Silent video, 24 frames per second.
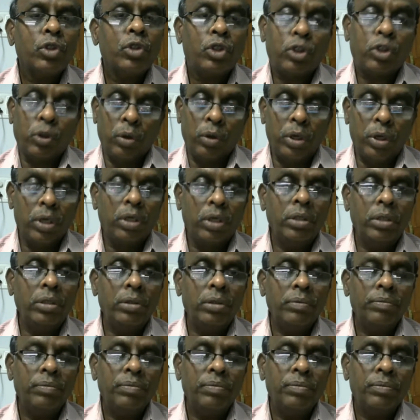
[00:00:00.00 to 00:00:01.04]
to learn,
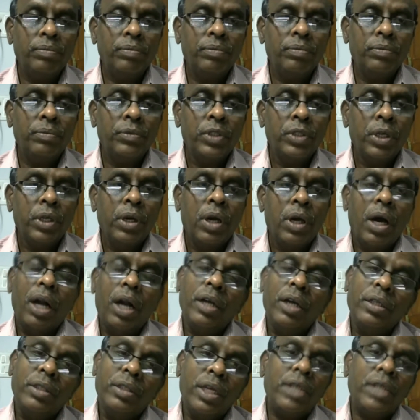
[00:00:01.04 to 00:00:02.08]

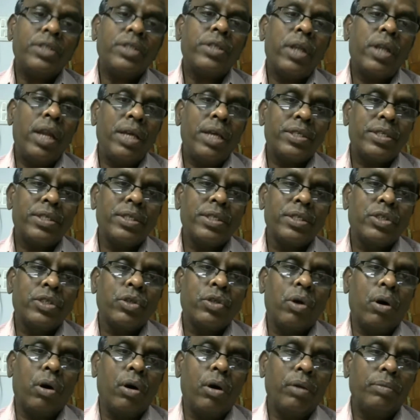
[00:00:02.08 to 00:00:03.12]
and these lessons
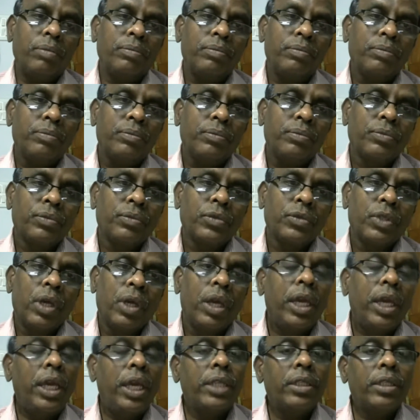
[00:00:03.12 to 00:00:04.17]
are
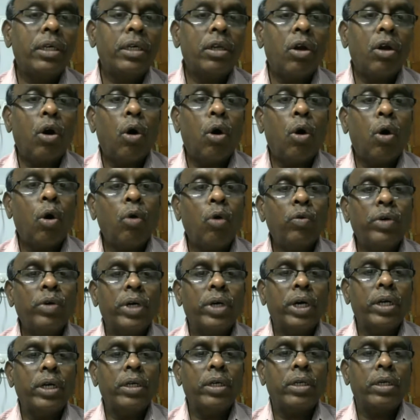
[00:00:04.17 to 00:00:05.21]
either
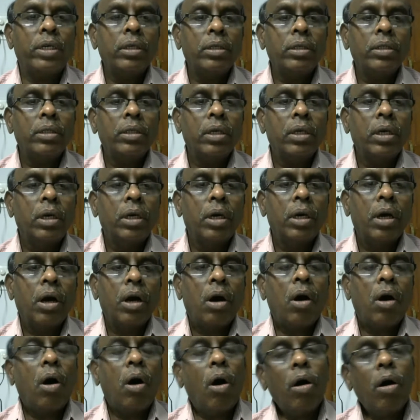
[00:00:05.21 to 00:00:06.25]
overt
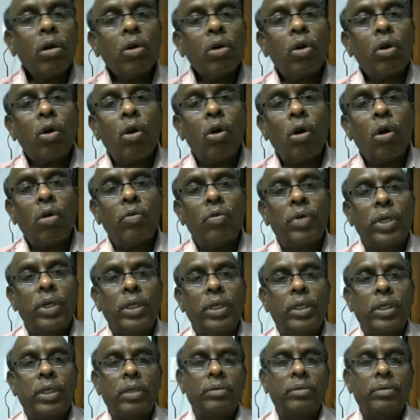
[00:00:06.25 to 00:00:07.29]
or covert.